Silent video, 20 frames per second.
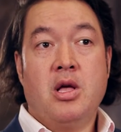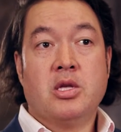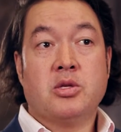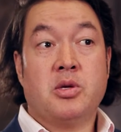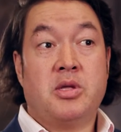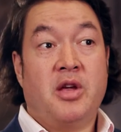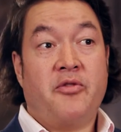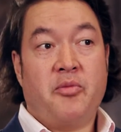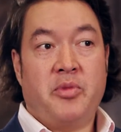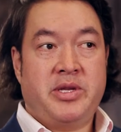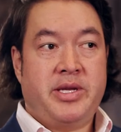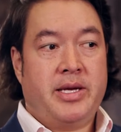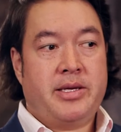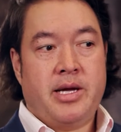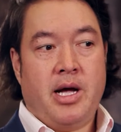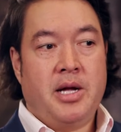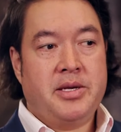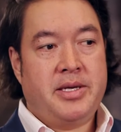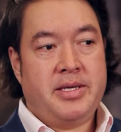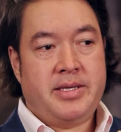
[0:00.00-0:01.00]
So then from a
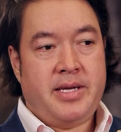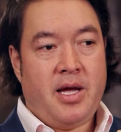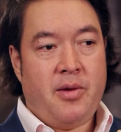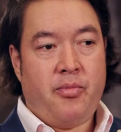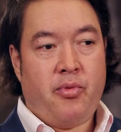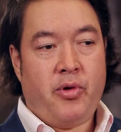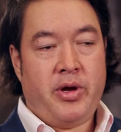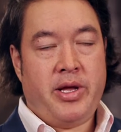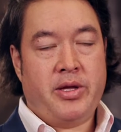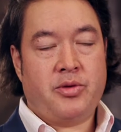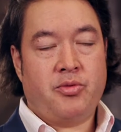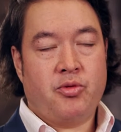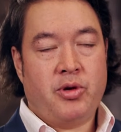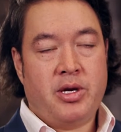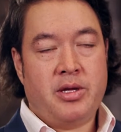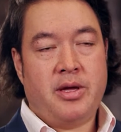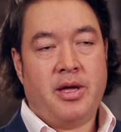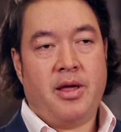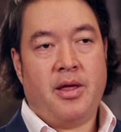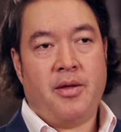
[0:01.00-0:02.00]
technology standpoint, it's
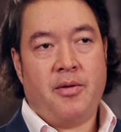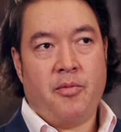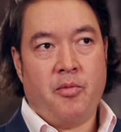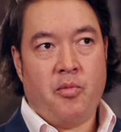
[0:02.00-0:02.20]
really